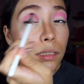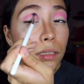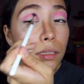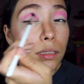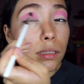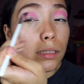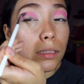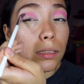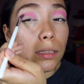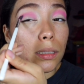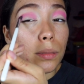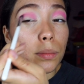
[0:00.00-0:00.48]

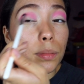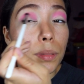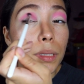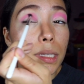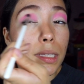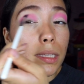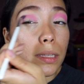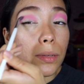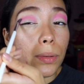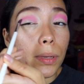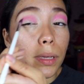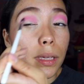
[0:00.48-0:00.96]
this is the
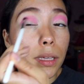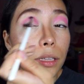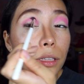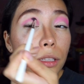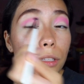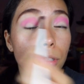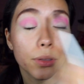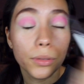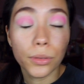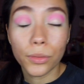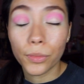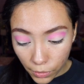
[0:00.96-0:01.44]
best that we
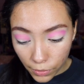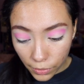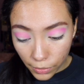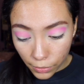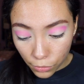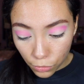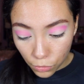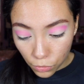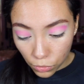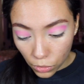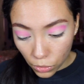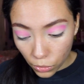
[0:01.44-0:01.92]
can do.
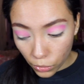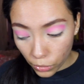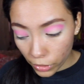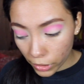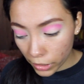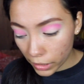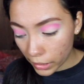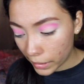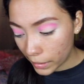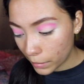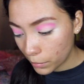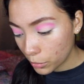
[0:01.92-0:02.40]
Moving
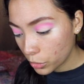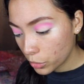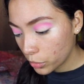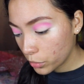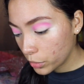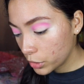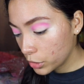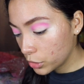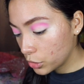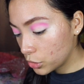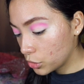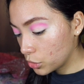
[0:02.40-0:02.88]
forward, I'm
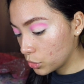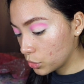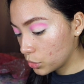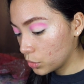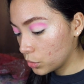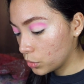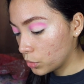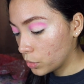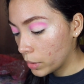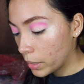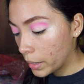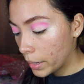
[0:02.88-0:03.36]
going
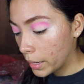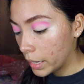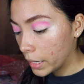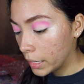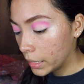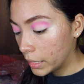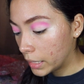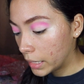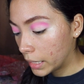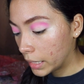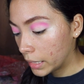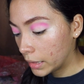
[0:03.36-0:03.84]
to
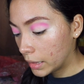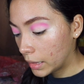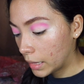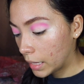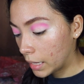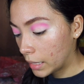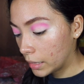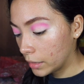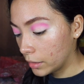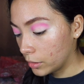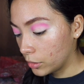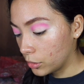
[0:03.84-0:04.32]
get
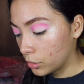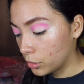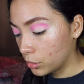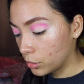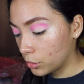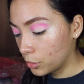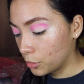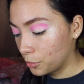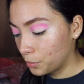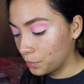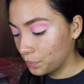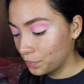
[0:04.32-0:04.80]
that
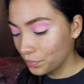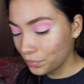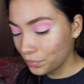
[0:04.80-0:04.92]
little,